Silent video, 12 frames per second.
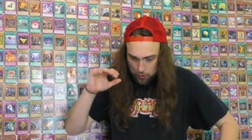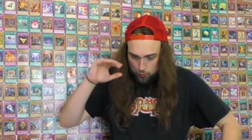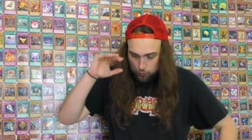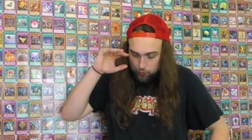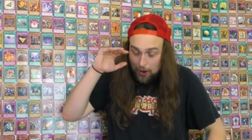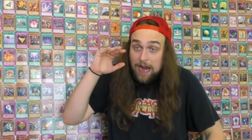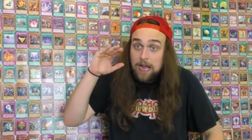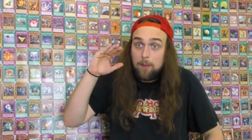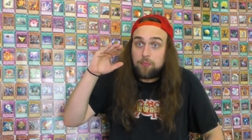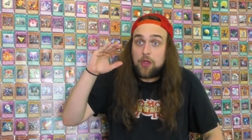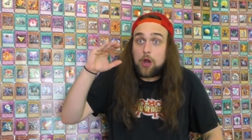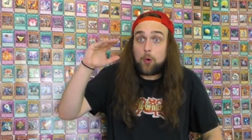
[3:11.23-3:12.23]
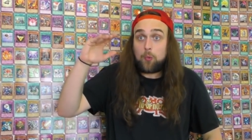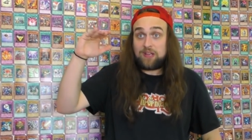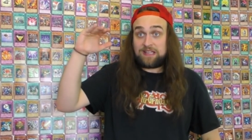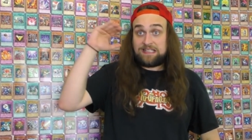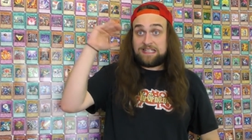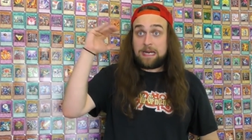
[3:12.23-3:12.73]
Right up there
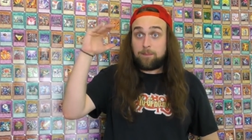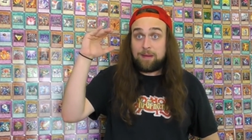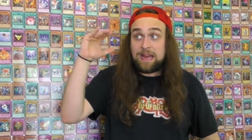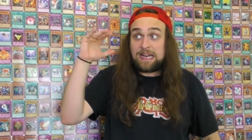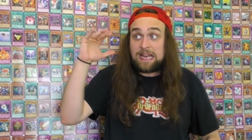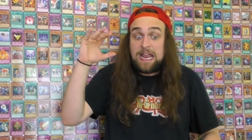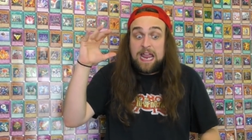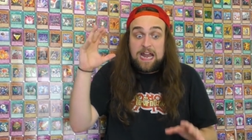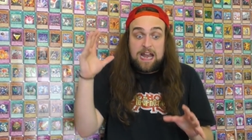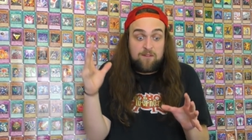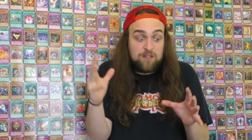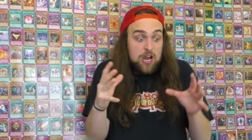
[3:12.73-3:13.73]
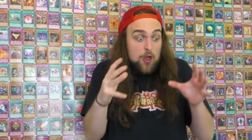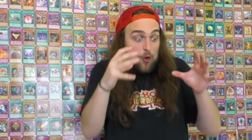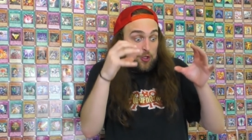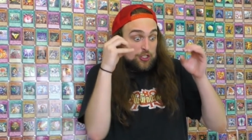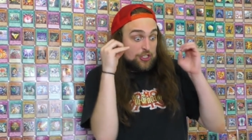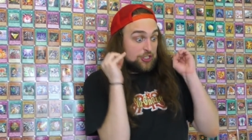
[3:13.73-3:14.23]
with Digbeak and every
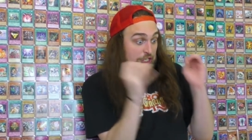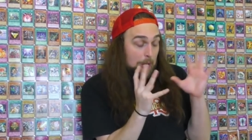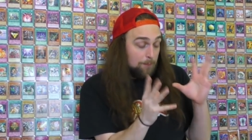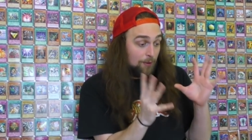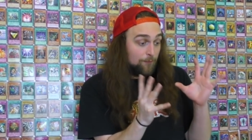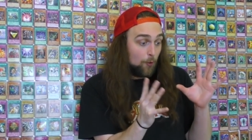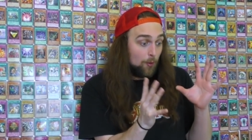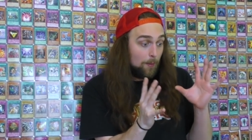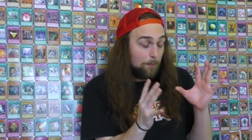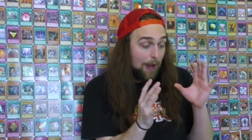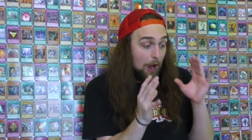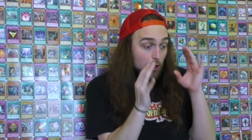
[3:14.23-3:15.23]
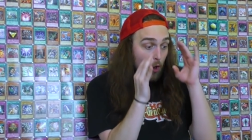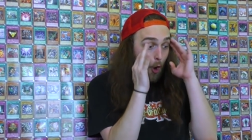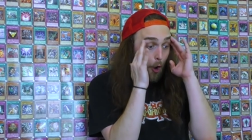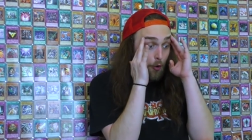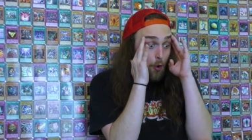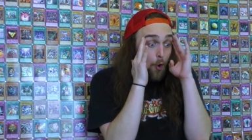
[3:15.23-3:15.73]
other shit Performapal
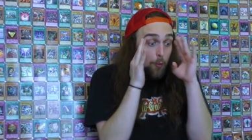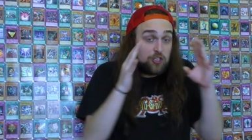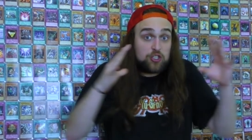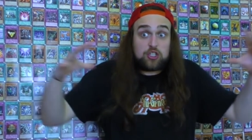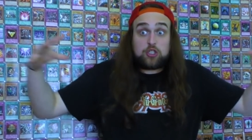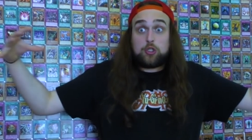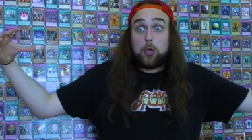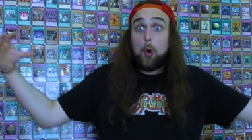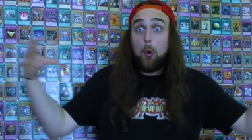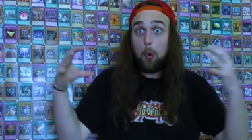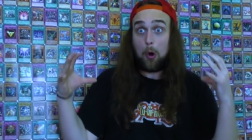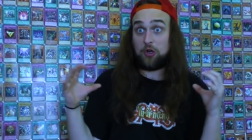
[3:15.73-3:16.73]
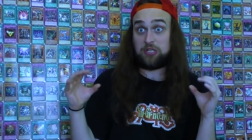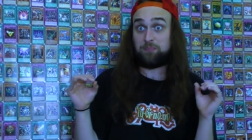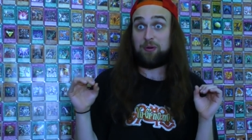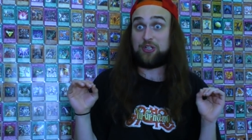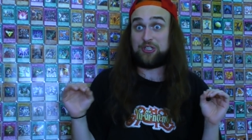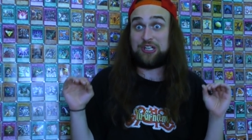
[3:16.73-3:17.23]
card with just two words
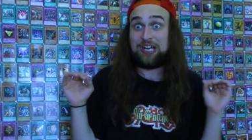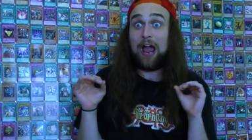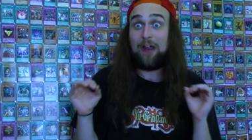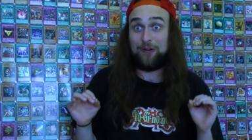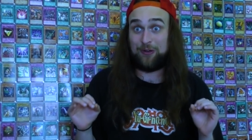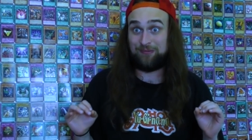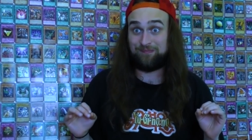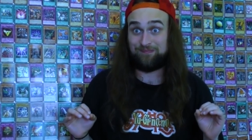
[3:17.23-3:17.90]
pushed together.